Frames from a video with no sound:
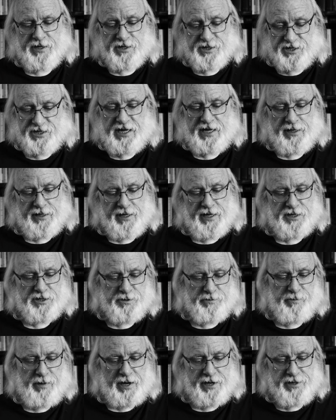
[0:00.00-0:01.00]
set
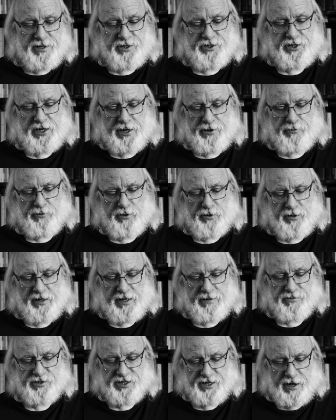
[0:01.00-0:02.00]
less by the general
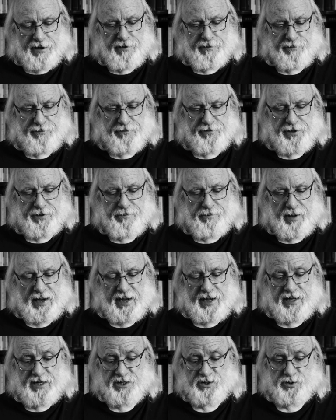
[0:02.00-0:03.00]
himself than
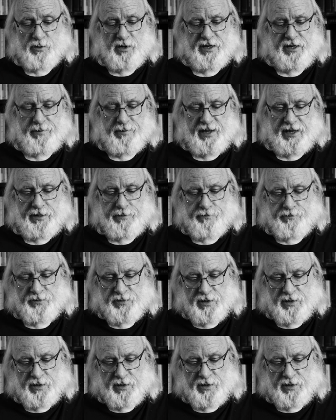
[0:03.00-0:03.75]
by his running mate